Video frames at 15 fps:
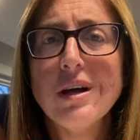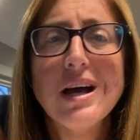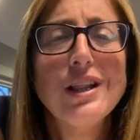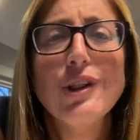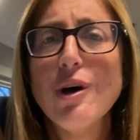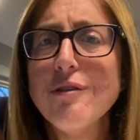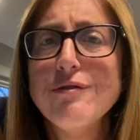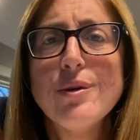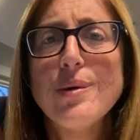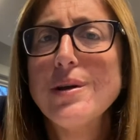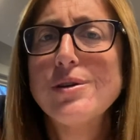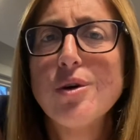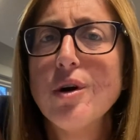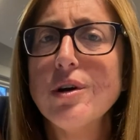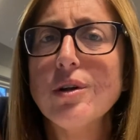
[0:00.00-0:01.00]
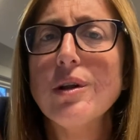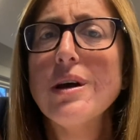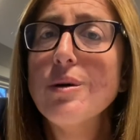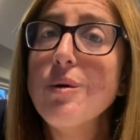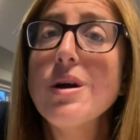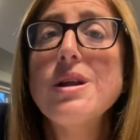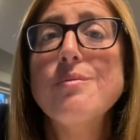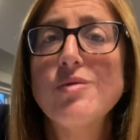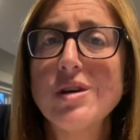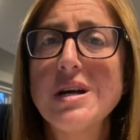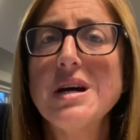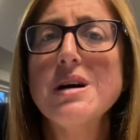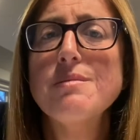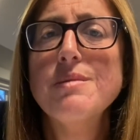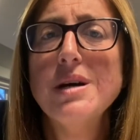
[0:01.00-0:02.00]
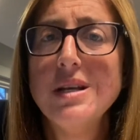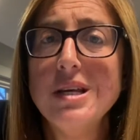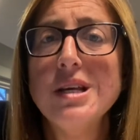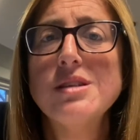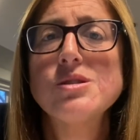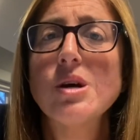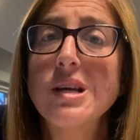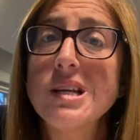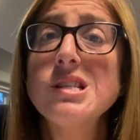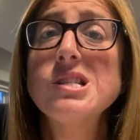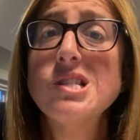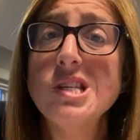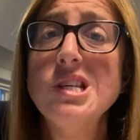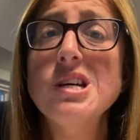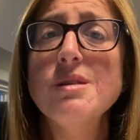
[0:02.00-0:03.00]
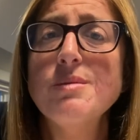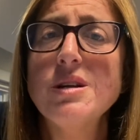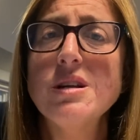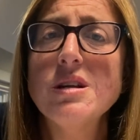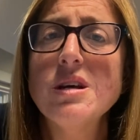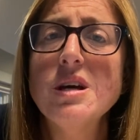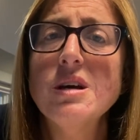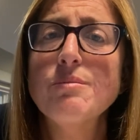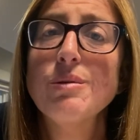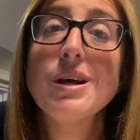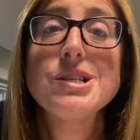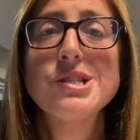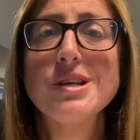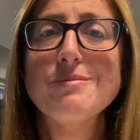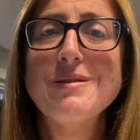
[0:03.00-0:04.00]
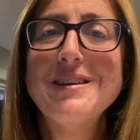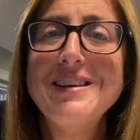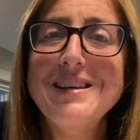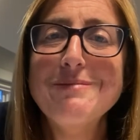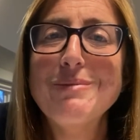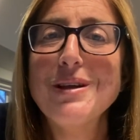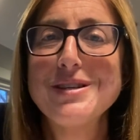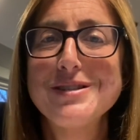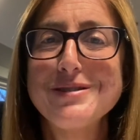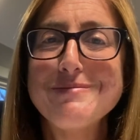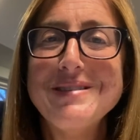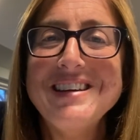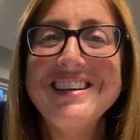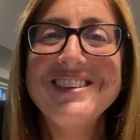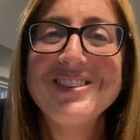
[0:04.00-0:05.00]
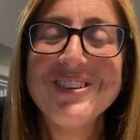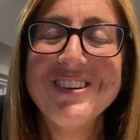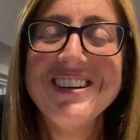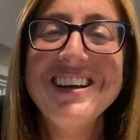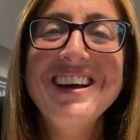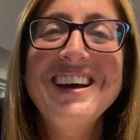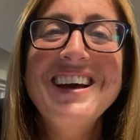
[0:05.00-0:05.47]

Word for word: I love the red cardinal. I want him to come and eat so I can see him and bless him and he blesses me in turn.